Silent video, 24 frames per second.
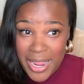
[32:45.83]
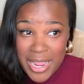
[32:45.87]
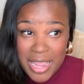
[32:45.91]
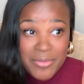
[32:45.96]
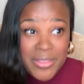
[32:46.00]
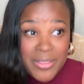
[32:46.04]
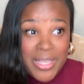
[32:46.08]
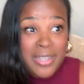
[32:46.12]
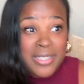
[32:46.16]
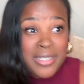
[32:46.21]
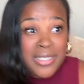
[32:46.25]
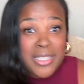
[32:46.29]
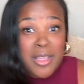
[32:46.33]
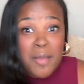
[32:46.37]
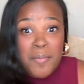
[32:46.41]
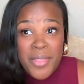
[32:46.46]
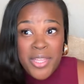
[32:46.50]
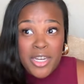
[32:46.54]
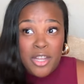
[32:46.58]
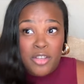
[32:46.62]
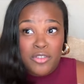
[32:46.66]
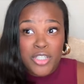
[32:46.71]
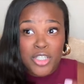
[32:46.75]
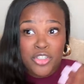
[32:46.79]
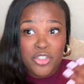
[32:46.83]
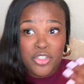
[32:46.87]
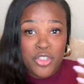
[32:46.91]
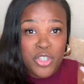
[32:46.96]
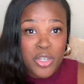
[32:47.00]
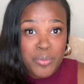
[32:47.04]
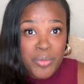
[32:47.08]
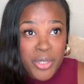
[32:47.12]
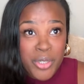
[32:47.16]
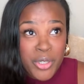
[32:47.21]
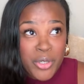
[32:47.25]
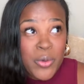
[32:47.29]
If there's something else that you
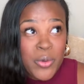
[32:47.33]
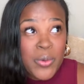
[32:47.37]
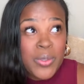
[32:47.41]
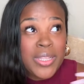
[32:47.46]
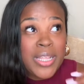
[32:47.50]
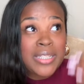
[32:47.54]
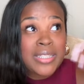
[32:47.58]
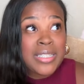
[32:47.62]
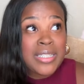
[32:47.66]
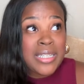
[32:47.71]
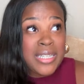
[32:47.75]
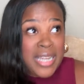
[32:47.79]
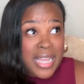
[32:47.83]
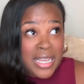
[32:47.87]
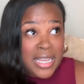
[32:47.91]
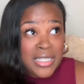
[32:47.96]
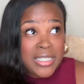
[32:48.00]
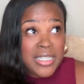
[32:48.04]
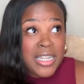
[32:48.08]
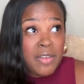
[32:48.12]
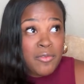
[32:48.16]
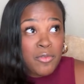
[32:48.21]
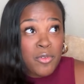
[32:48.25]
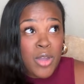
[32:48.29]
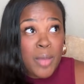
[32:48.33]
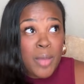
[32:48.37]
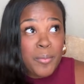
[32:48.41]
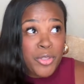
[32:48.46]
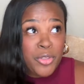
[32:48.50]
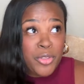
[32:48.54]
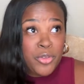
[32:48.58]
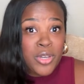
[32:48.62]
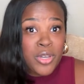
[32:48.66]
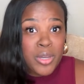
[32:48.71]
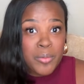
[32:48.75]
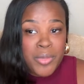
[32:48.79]
can be doing that's the next level up and
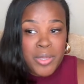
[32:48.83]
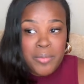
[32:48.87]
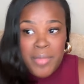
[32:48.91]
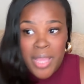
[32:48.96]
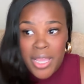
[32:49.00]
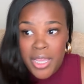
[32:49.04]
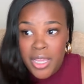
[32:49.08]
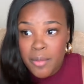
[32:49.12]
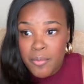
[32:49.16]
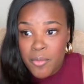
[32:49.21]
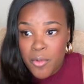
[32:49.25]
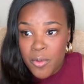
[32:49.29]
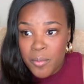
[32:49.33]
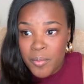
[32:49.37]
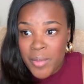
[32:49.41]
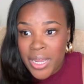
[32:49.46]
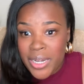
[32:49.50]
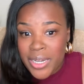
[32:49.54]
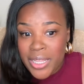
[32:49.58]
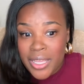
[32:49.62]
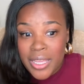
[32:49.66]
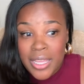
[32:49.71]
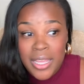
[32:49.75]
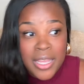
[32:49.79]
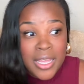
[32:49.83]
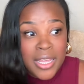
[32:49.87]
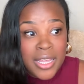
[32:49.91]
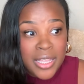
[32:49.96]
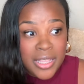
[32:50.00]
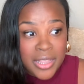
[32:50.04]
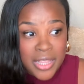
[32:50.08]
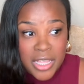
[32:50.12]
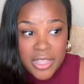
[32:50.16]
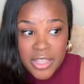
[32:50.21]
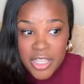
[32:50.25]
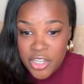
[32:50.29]
you could be making more money,
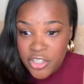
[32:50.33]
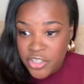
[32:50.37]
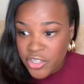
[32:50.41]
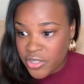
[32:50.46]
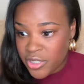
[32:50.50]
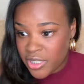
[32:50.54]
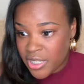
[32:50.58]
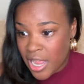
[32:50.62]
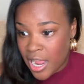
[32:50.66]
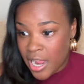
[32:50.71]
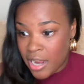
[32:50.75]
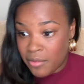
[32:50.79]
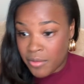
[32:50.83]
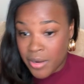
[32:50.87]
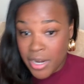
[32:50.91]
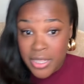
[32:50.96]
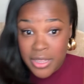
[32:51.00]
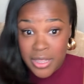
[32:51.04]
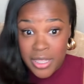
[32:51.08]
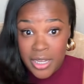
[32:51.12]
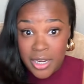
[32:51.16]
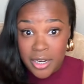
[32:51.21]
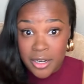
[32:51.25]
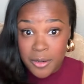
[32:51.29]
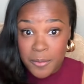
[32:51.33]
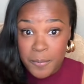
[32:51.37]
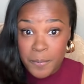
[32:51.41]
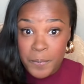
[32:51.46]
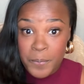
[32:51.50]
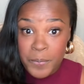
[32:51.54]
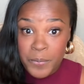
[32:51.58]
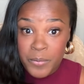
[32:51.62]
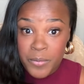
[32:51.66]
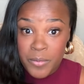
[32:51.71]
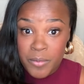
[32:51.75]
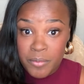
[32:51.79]
there's your sign right there.
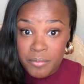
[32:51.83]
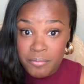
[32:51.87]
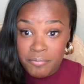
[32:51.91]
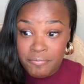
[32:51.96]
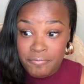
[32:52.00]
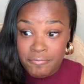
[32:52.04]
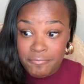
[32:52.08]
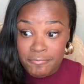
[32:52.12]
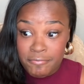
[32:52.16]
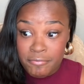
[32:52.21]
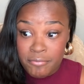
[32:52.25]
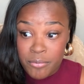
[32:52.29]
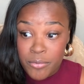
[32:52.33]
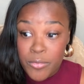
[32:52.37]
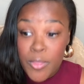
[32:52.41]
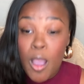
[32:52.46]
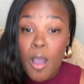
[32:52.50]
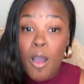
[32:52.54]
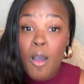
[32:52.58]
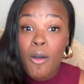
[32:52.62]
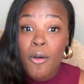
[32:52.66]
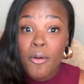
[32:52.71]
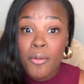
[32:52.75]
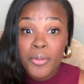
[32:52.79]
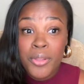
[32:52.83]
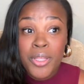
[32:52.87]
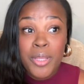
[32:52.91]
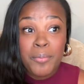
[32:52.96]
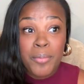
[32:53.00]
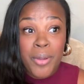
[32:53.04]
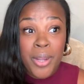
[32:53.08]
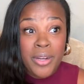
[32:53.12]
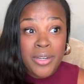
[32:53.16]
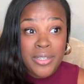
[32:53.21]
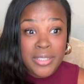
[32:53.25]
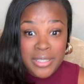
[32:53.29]
The only
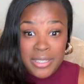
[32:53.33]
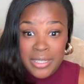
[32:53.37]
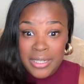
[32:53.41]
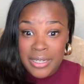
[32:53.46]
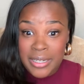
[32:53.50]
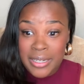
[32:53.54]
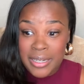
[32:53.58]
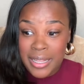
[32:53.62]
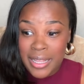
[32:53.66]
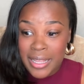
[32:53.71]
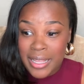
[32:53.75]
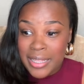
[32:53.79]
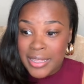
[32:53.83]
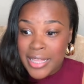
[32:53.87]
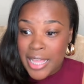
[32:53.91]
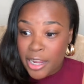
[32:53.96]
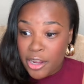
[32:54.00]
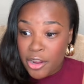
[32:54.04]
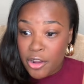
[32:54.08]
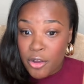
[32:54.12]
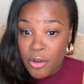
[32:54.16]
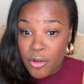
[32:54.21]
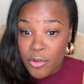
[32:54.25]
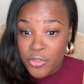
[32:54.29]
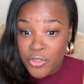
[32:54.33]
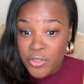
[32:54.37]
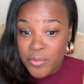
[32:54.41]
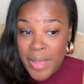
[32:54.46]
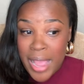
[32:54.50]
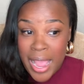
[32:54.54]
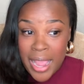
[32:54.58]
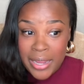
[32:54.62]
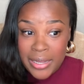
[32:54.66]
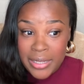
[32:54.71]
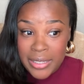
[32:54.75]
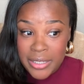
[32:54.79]
person that can hold you
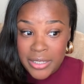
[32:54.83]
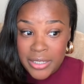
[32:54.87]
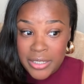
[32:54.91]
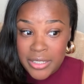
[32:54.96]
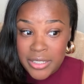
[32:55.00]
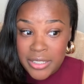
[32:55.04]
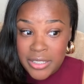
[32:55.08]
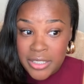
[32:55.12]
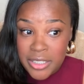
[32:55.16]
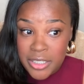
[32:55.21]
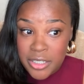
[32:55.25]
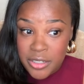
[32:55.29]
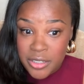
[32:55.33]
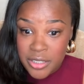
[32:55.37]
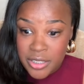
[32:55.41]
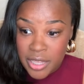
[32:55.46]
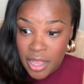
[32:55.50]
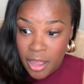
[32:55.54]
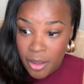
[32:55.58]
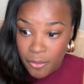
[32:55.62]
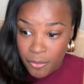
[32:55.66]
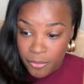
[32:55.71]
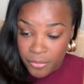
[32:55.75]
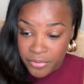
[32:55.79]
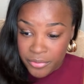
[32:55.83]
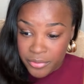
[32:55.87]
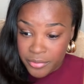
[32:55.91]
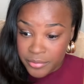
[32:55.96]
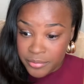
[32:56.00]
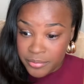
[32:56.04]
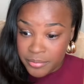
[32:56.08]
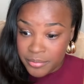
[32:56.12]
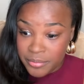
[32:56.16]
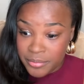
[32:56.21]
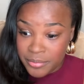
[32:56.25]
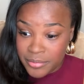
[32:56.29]
back is yourself.
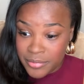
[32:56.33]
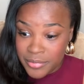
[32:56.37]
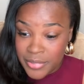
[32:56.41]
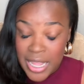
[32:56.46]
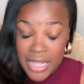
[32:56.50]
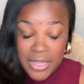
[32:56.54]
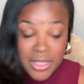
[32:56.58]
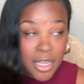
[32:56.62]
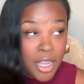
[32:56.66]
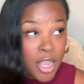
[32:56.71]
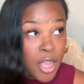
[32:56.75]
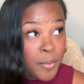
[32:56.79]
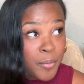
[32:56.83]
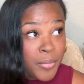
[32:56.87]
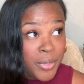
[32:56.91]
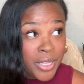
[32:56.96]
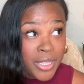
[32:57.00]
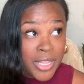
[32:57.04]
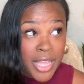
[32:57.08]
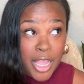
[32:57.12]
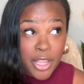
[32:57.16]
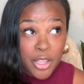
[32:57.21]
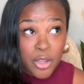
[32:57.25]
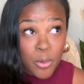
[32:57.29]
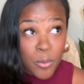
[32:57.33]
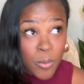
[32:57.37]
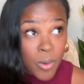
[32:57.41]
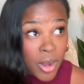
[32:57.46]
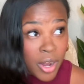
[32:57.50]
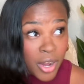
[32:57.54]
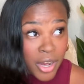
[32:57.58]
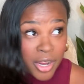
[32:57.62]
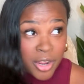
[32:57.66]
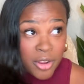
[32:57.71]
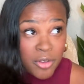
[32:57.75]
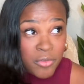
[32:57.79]
Not the company that you're
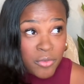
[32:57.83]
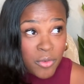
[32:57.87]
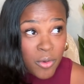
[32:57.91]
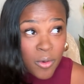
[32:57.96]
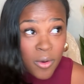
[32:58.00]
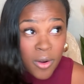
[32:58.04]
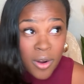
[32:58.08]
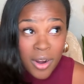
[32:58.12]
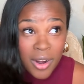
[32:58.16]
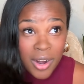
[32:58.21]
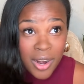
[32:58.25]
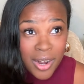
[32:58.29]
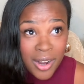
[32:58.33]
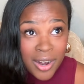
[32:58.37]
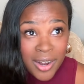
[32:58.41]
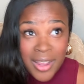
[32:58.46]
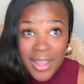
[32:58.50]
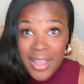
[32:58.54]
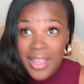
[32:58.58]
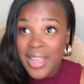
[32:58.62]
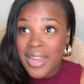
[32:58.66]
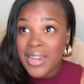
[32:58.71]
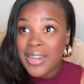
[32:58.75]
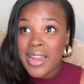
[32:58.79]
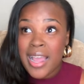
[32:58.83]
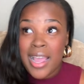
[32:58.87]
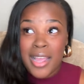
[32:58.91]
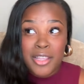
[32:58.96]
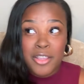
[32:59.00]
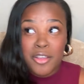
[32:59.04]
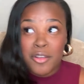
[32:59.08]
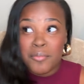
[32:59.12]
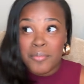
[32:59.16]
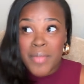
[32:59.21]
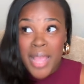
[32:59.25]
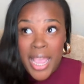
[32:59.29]
working for, not
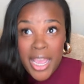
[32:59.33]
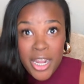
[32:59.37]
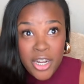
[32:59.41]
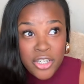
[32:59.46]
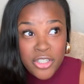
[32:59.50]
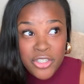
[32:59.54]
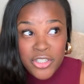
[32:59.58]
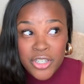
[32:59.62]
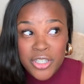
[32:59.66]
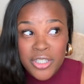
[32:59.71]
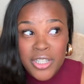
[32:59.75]
your manager.